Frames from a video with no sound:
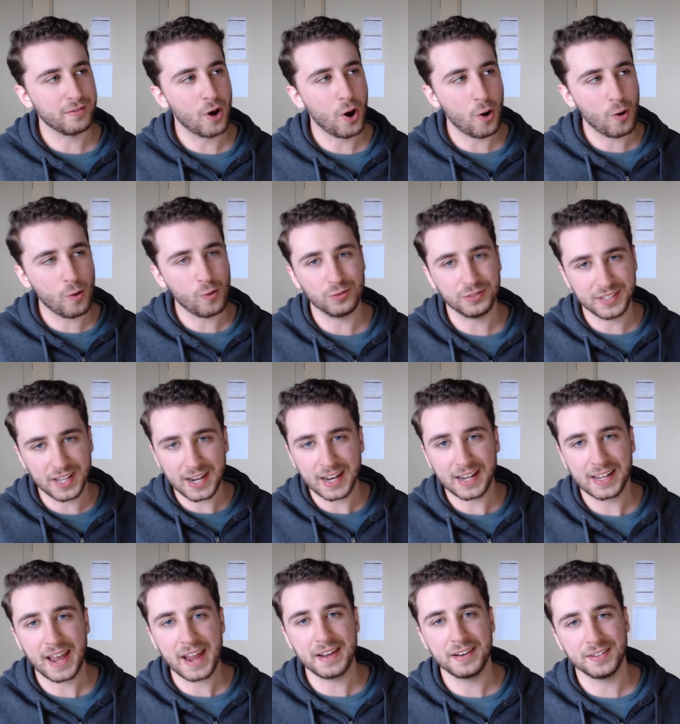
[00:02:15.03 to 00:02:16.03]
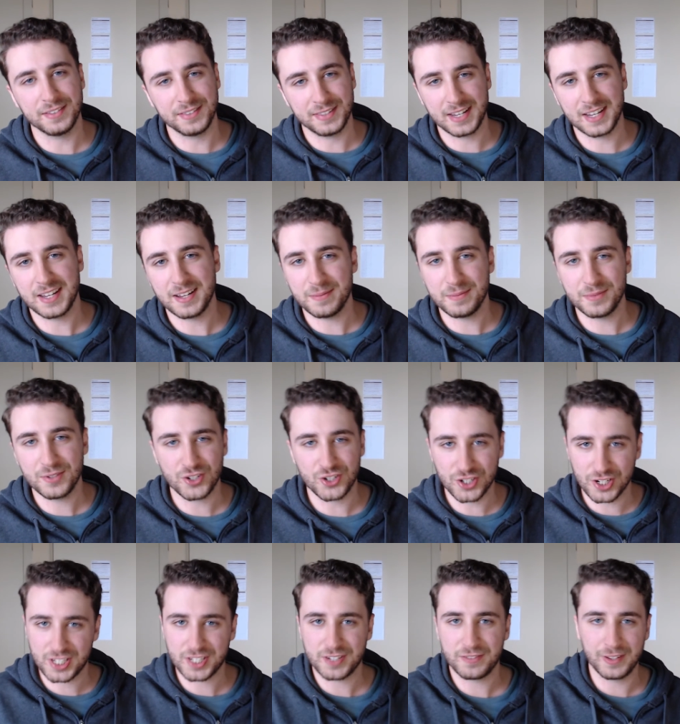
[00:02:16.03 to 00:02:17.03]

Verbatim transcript: whole dedicated teams just for